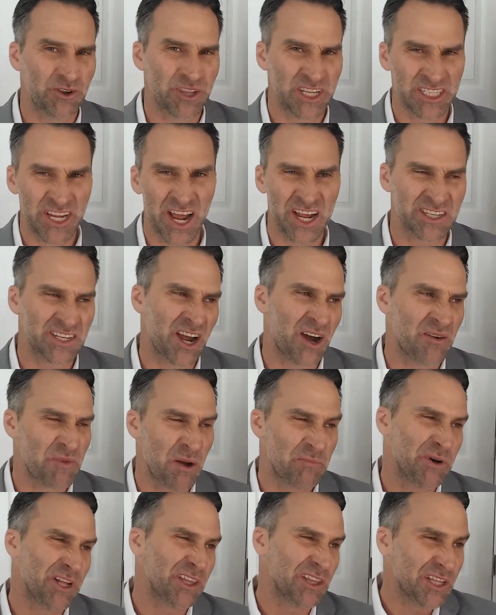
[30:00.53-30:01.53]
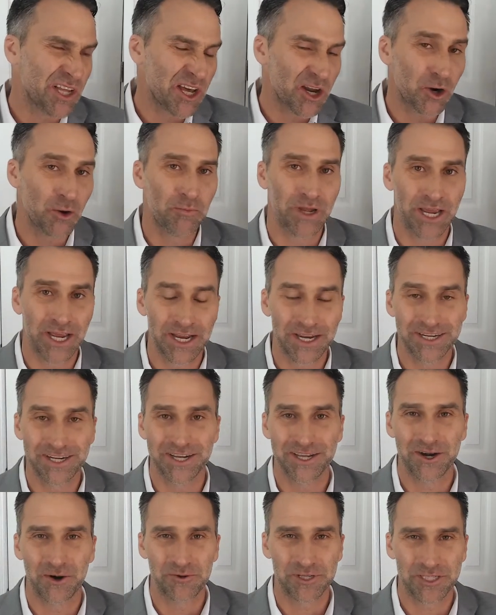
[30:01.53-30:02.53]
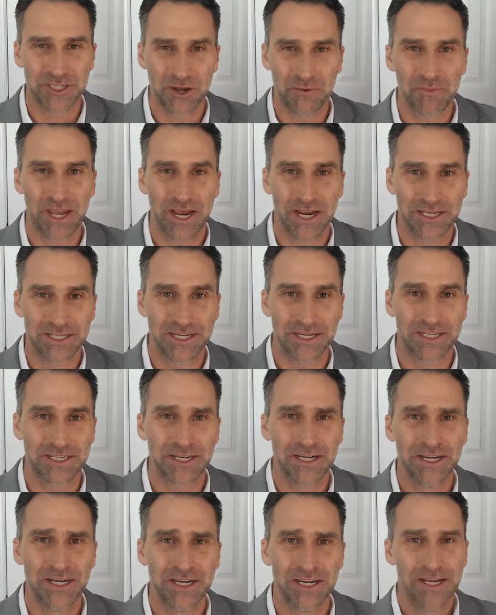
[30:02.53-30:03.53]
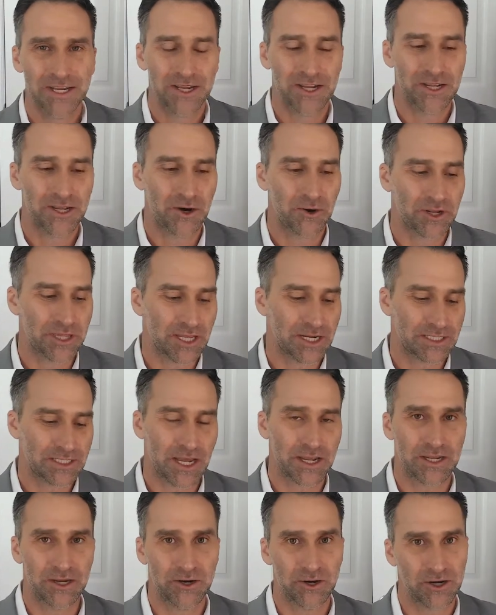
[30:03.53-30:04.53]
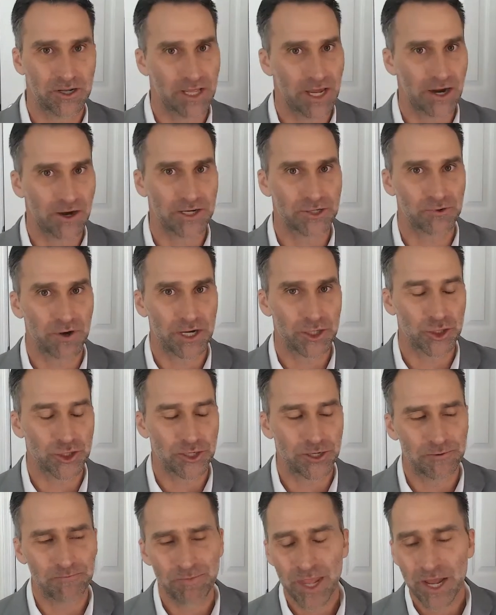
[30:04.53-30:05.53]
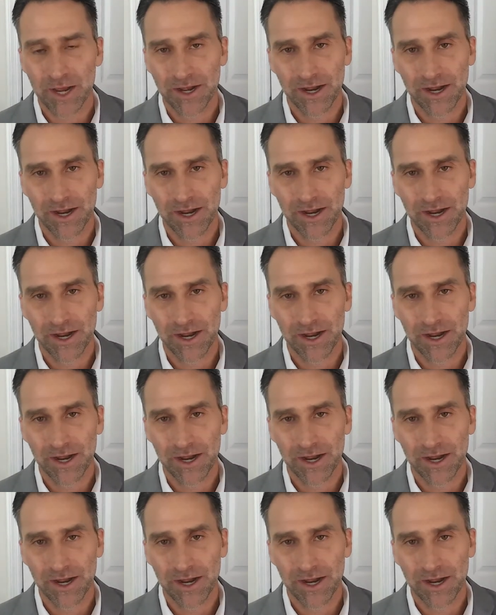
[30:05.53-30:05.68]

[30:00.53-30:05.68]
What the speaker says: This has come up a little bit. In some cases, a think tank here or there has registered.